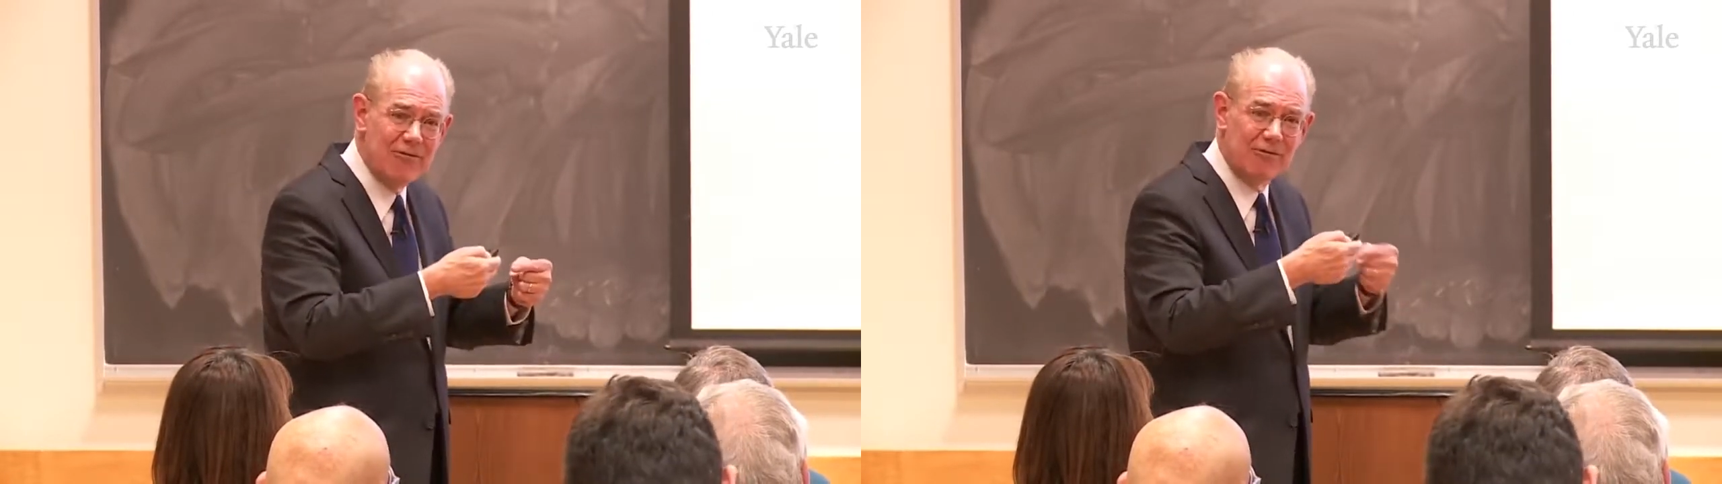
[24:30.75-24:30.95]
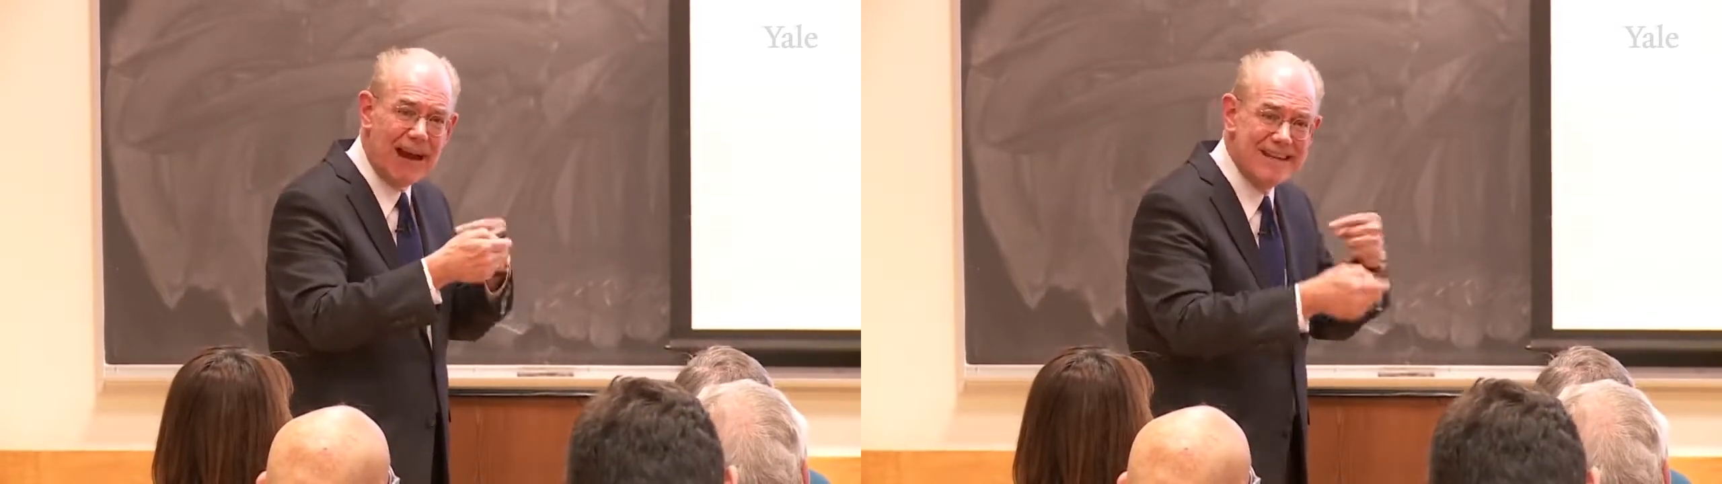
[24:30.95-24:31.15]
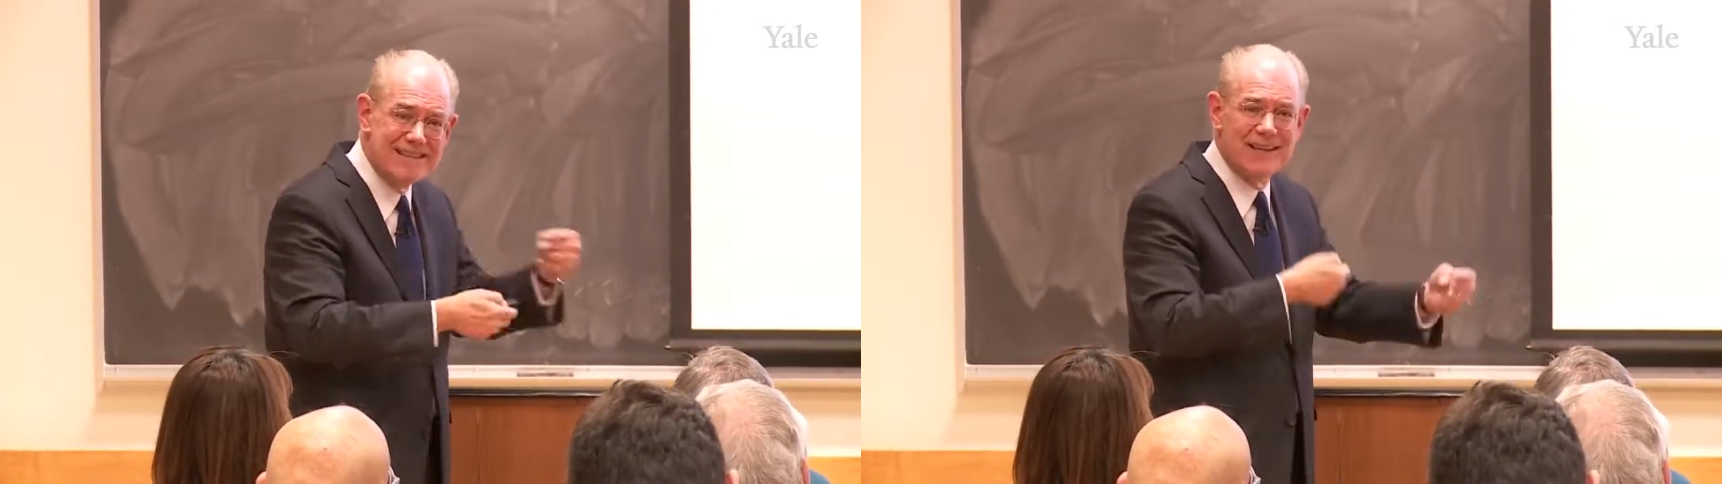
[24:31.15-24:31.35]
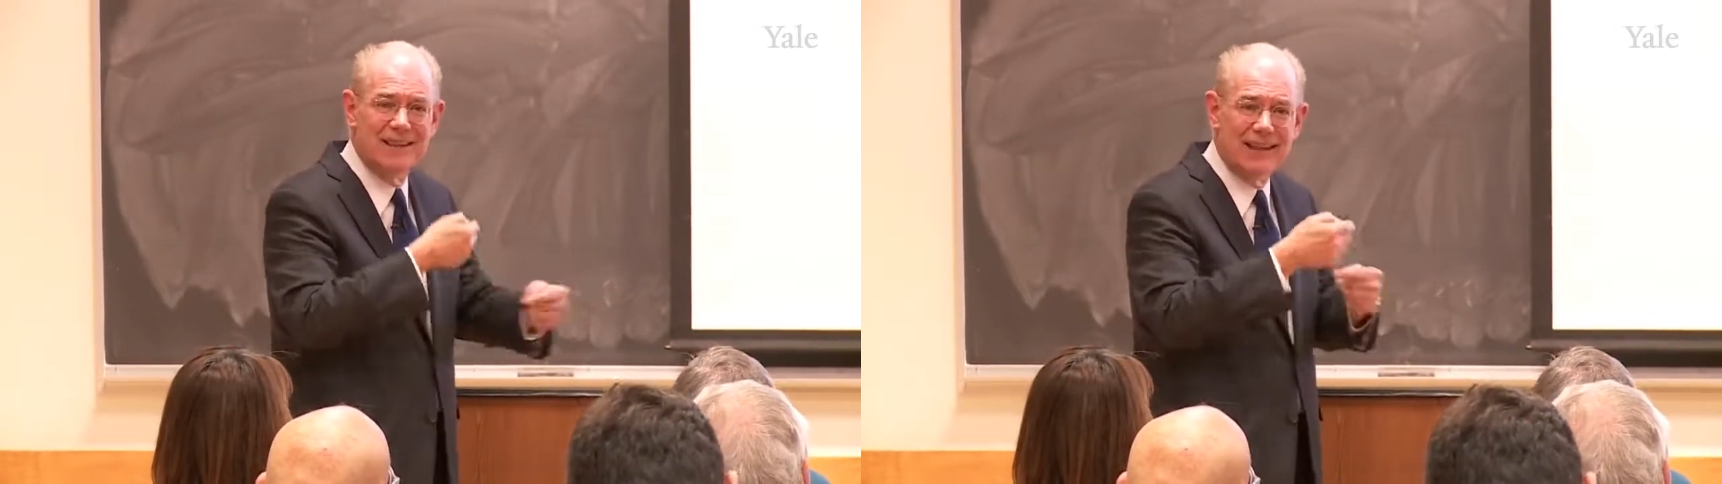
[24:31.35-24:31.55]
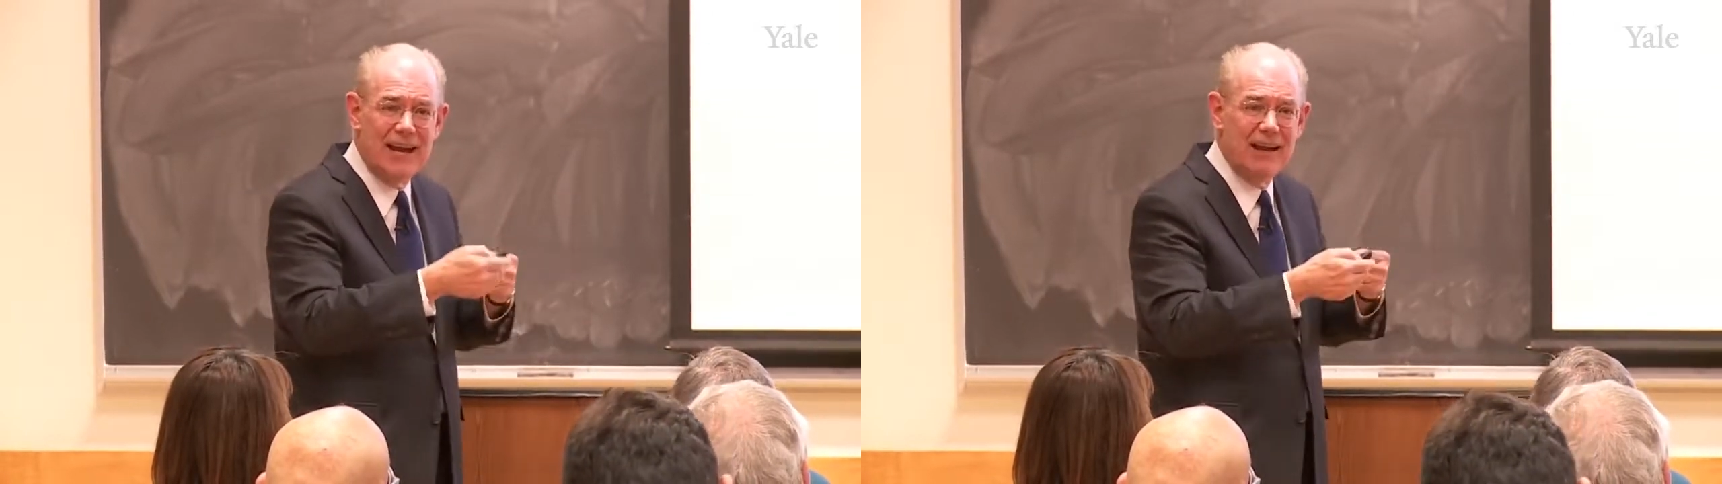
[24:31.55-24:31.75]
and rights to
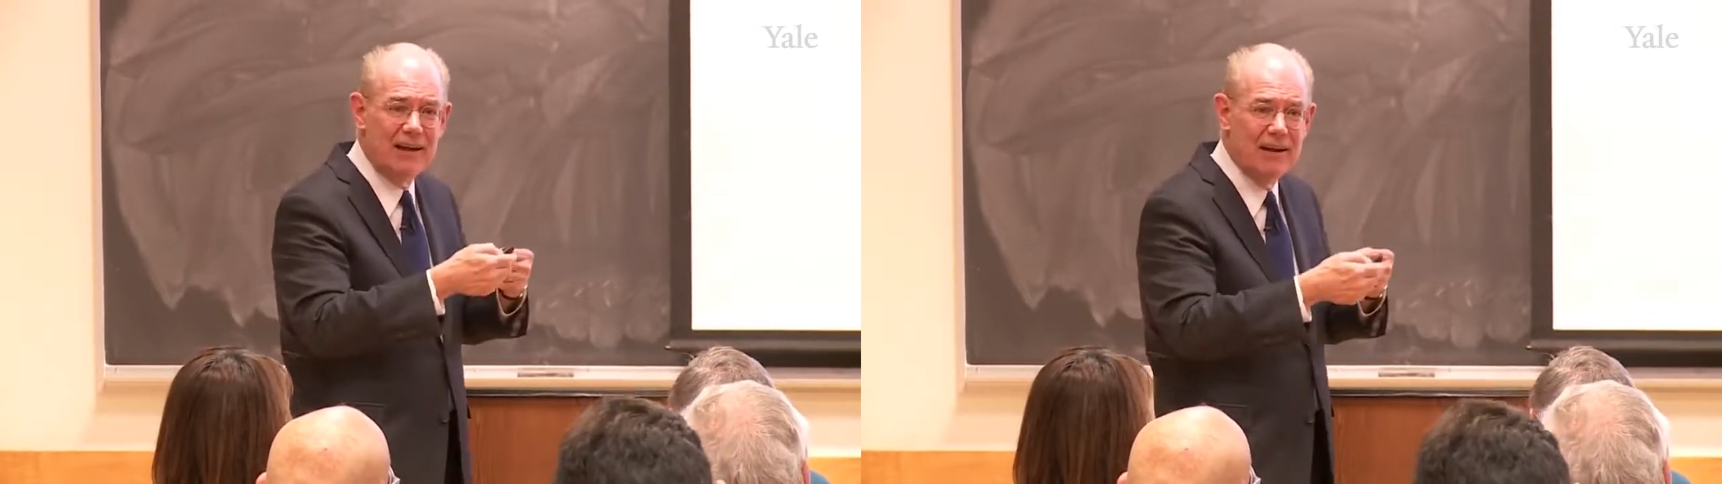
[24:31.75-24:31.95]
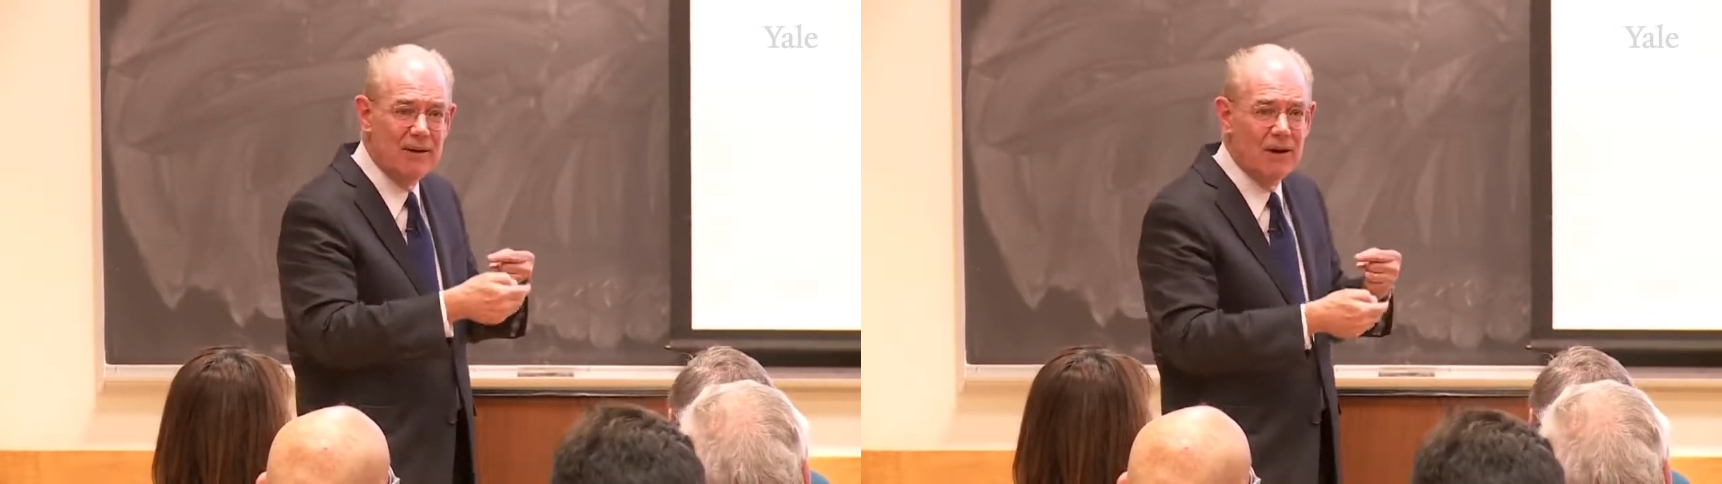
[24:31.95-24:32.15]
think